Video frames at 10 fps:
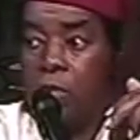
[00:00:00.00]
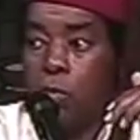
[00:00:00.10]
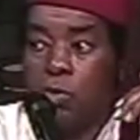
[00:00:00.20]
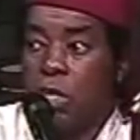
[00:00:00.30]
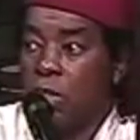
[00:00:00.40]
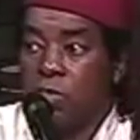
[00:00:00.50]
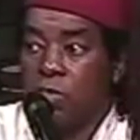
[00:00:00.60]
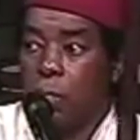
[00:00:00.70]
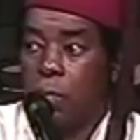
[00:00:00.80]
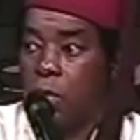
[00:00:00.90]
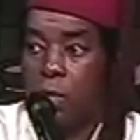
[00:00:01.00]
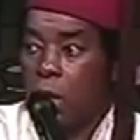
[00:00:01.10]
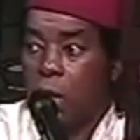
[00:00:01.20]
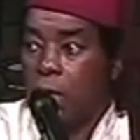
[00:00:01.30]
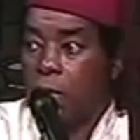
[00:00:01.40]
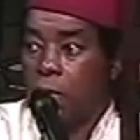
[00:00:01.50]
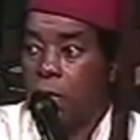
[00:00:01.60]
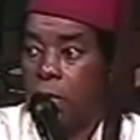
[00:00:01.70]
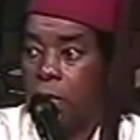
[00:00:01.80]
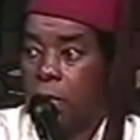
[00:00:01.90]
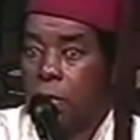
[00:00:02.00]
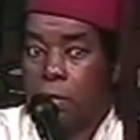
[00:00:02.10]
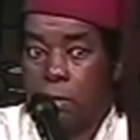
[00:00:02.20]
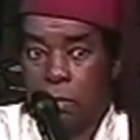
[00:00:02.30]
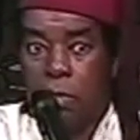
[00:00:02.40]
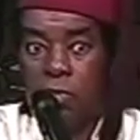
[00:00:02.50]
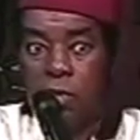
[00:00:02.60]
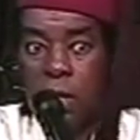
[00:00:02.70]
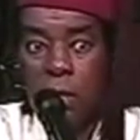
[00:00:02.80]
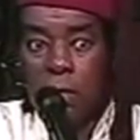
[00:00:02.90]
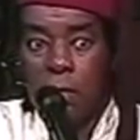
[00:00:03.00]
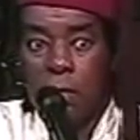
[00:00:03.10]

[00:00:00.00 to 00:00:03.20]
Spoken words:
You think they're separate, they're not. Do you understand?